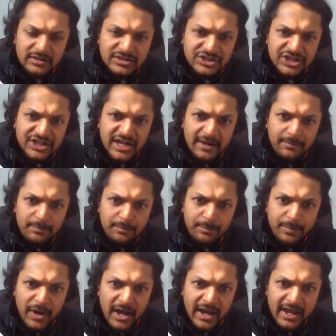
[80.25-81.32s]

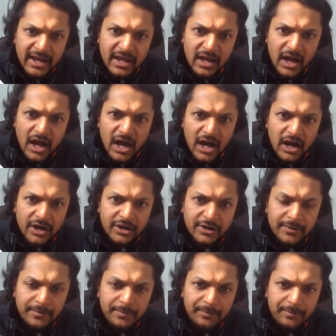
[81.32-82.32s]
Gm by r